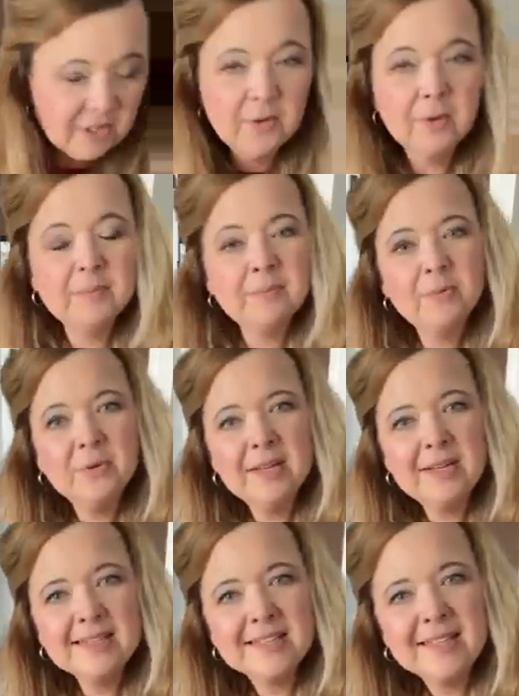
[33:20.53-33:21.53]
So
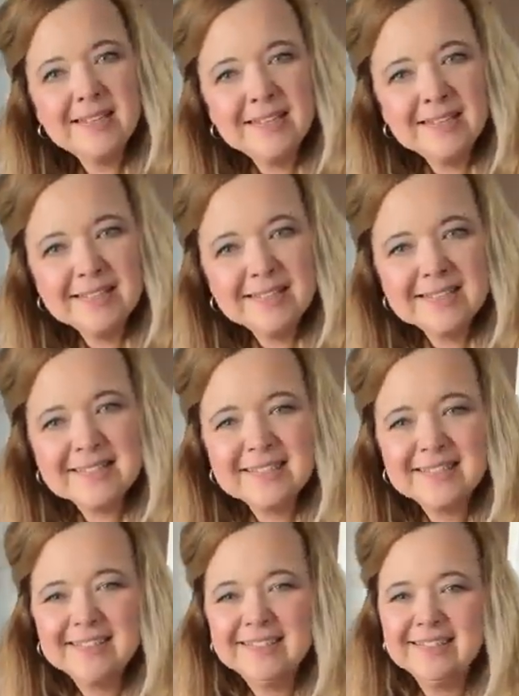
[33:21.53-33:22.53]
mornings it
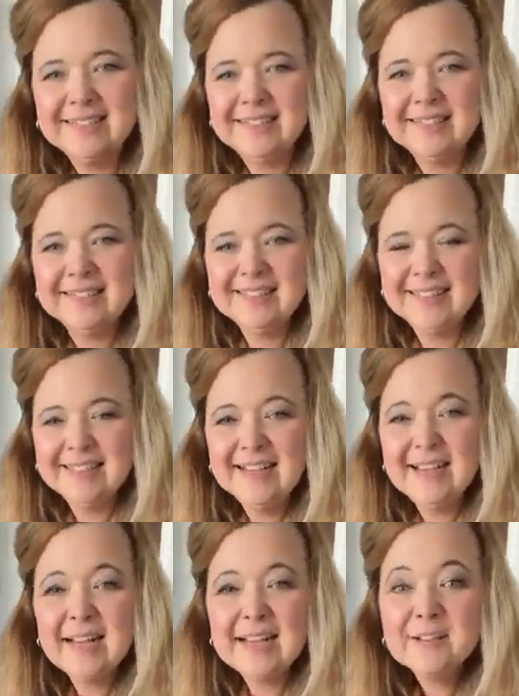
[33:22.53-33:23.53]
is.
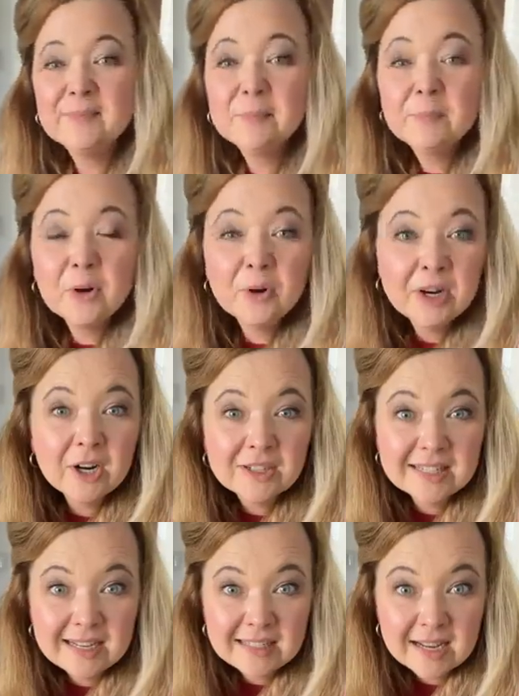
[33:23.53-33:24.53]

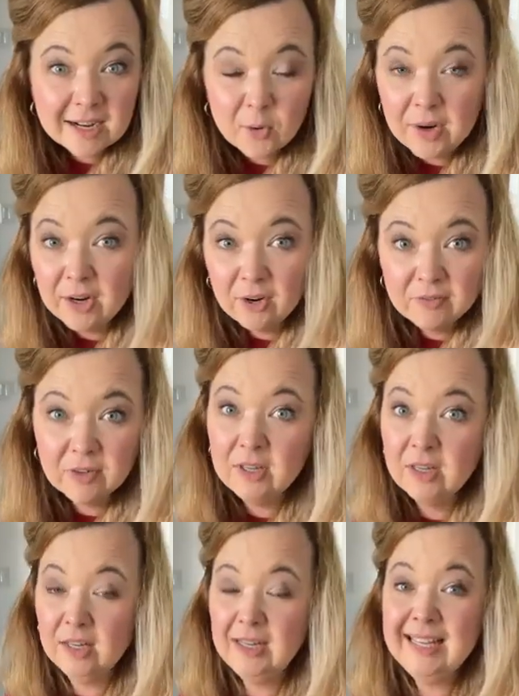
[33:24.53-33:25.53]
Margaret, our day's not quite
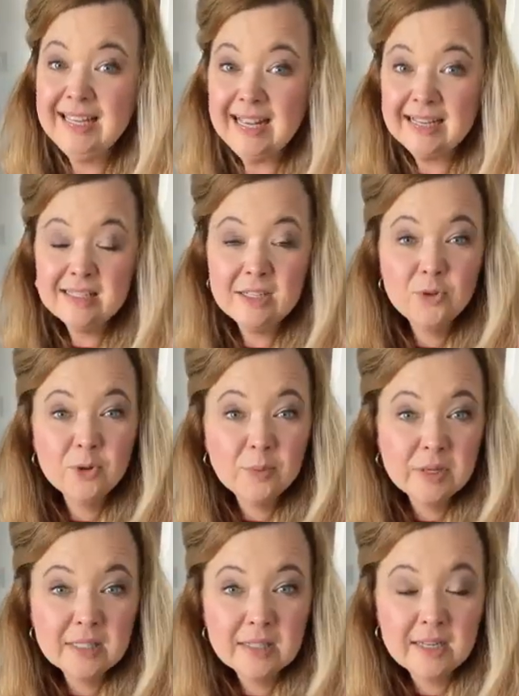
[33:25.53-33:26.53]
over yet. He has to
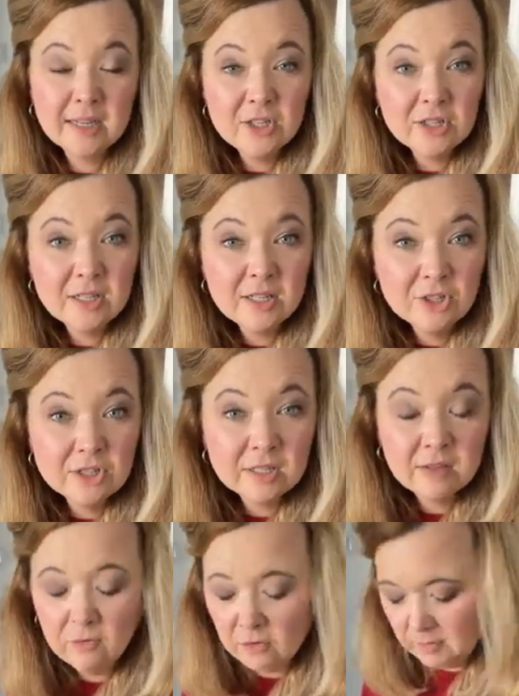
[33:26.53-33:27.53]
do a presentation in
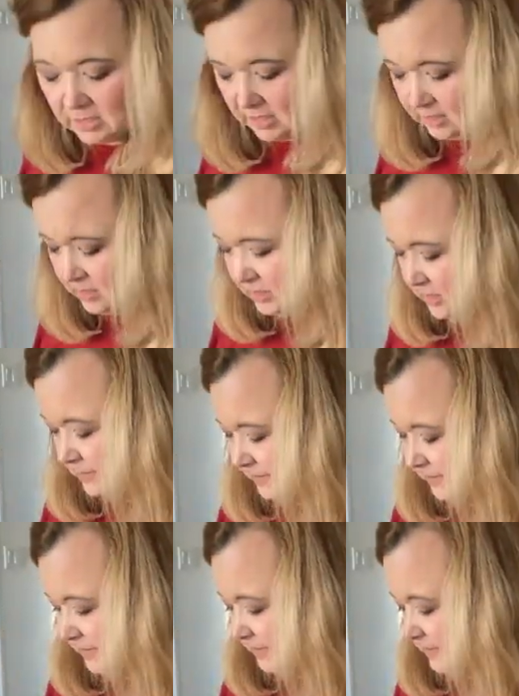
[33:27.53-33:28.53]
just a few
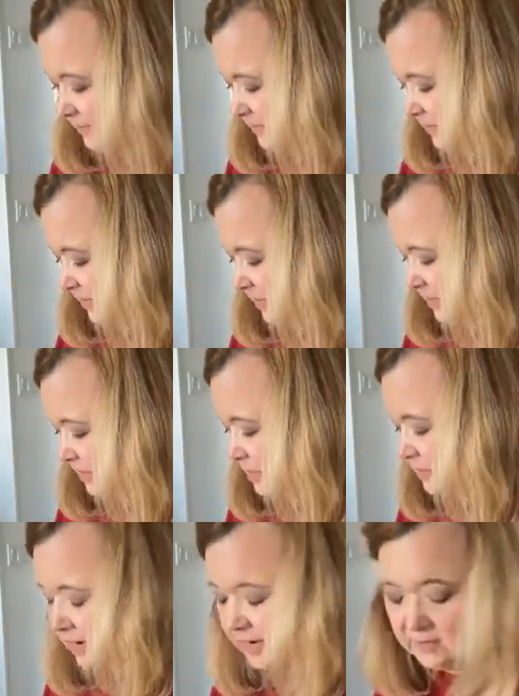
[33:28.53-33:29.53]
minutes.
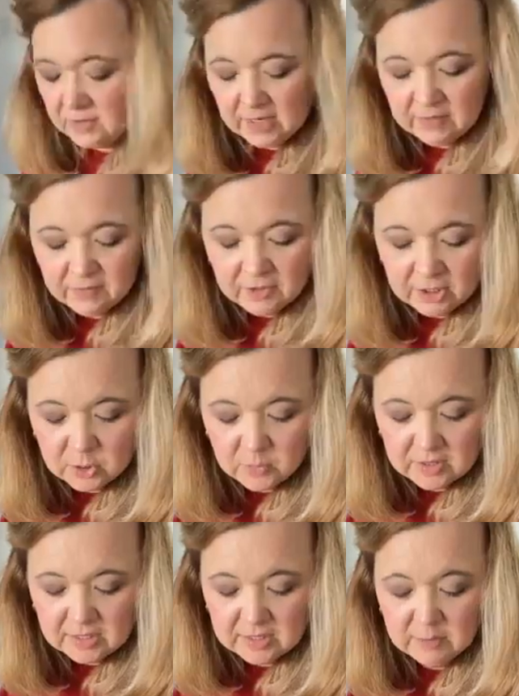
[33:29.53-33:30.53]
So after I
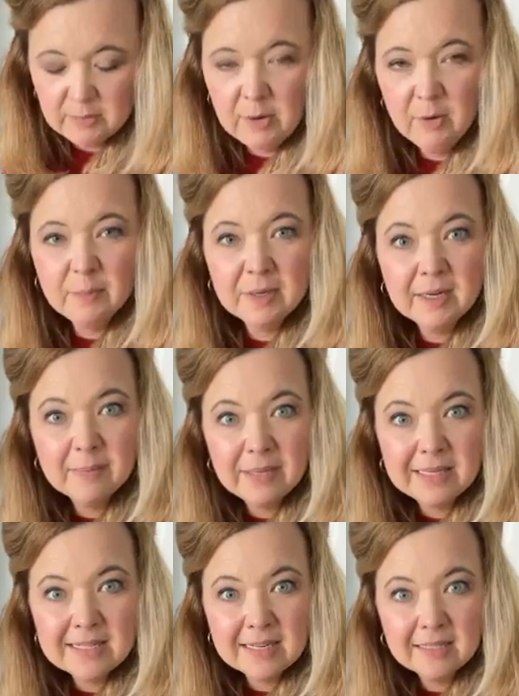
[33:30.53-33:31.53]
finish with this bow, I'm
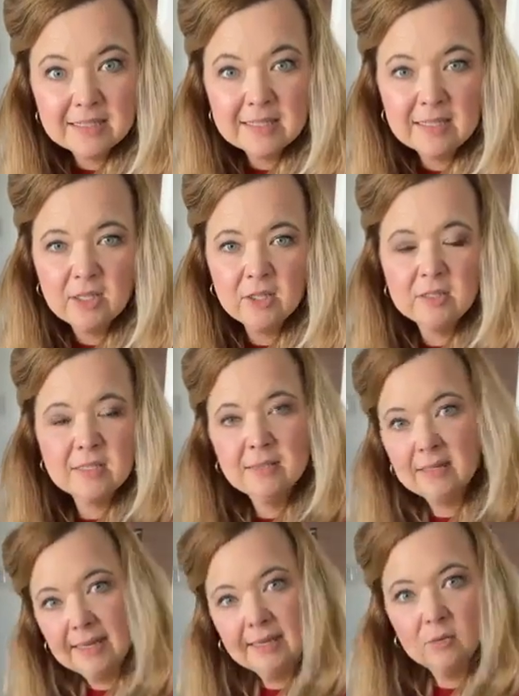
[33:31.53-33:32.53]
gonna buzz
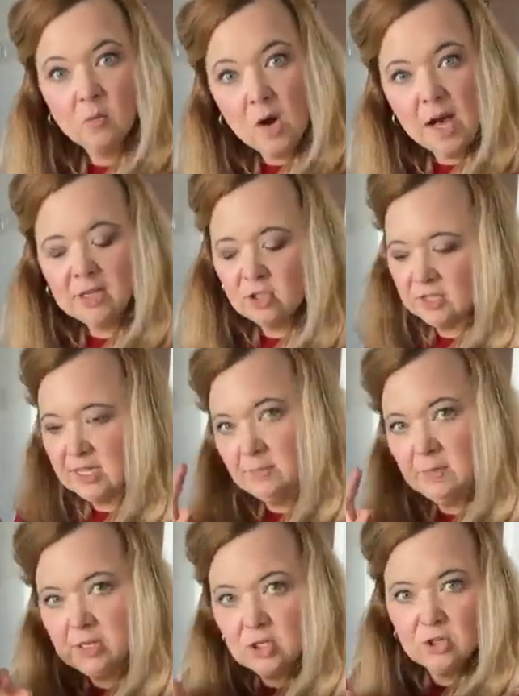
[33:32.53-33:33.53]
downstairs and like watch,
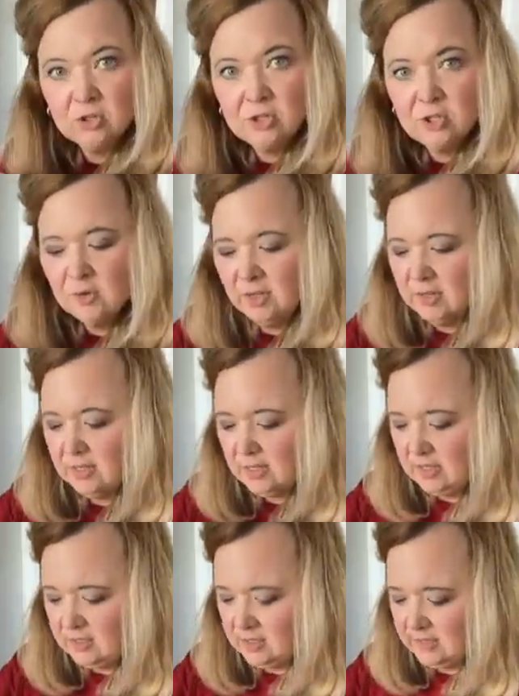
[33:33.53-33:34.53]
take pictures, do all
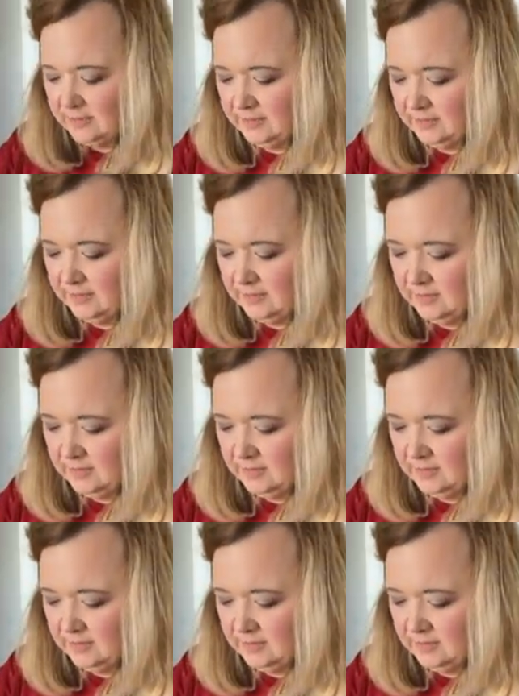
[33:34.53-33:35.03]
the things.